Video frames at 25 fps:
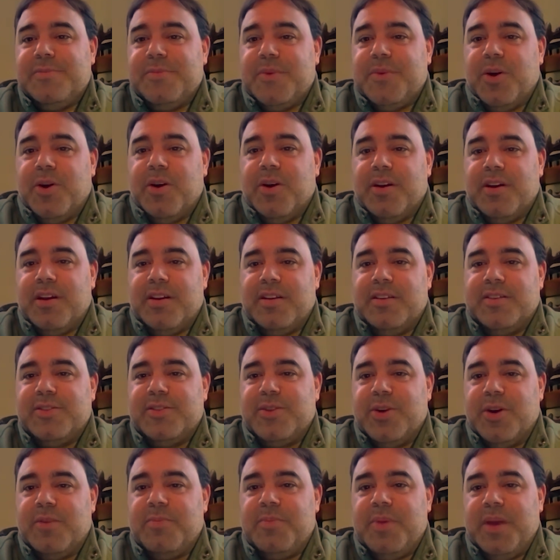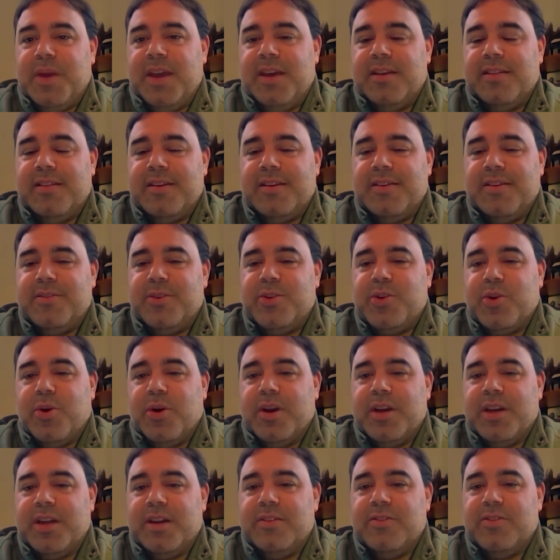are going to start being the
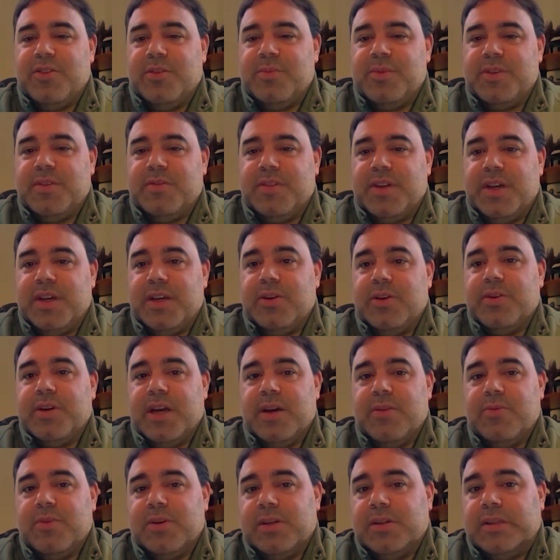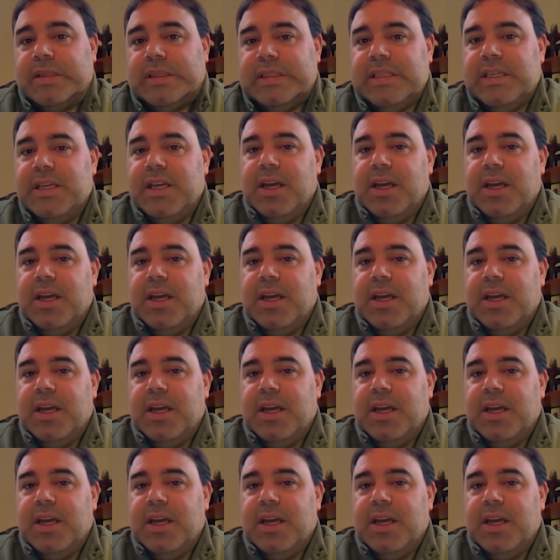target in terms of like, okay, well,